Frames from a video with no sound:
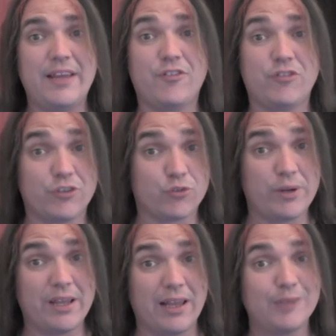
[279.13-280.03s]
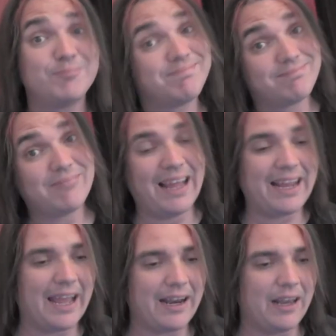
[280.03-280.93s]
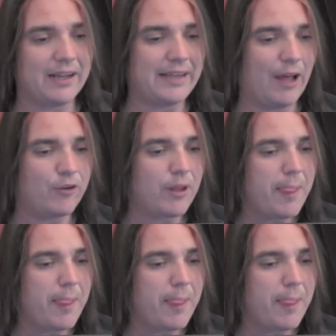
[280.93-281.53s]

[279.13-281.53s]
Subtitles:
it's just real. I kind of lucked out.